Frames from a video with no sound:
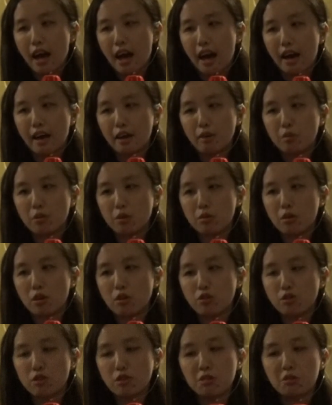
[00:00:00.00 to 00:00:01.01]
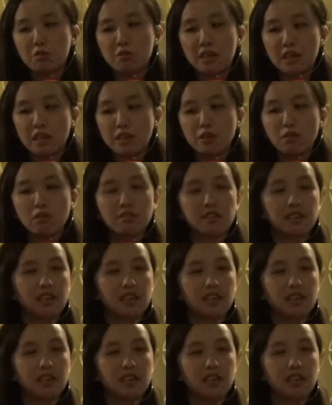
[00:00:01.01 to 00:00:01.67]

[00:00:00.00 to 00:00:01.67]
I will also create use